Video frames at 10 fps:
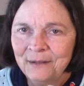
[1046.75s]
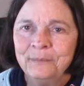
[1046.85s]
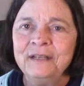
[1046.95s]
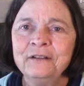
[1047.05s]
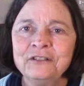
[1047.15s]

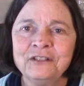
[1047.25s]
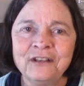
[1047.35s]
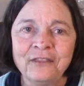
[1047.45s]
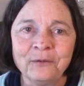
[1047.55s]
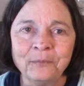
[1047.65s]
But here's
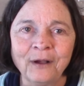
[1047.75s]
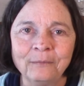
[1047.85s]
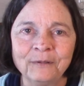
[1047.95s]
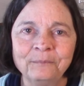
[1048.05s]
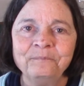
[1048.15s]
another
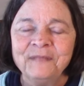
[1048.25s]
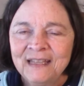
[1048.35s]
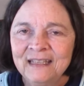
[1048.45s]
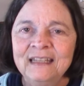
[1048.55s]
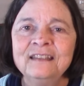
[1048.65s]
problem.
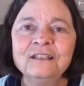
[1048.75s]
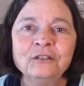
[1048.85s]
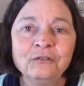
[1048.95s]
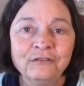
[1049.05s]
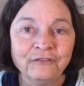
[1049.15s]
In the
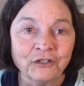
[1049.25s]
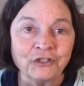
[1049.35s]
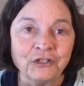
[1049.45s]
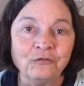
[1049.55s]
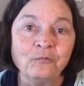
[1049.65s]
Luke
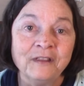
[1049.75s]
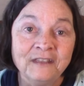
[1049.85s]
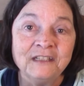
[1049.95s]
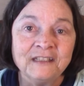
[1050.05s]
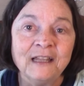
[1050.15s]
version, when the
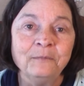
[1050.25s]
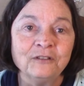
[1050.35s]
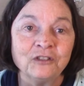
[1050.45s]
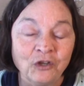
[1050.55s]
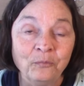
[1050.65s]

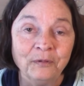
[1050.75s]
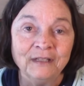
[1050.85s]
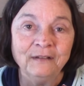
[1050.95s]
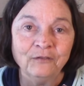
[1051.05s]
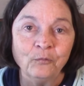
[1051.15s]
disciples don't
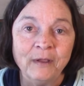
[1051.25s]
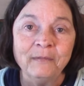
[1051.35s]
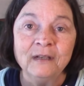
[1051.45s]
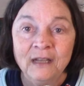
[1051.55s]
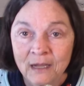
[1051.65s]
believe the
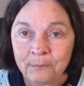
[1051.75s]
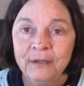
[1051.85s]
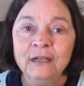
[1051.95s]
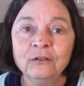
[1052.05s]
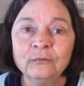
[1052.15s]
women,
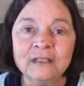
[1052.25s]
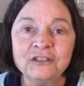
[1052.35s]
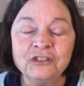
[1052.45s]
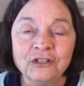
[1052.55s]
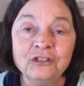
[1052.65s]
Peter
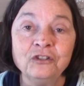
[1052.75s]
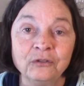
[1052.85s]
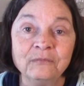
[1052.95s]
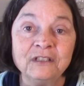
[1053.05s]
runs to the tomb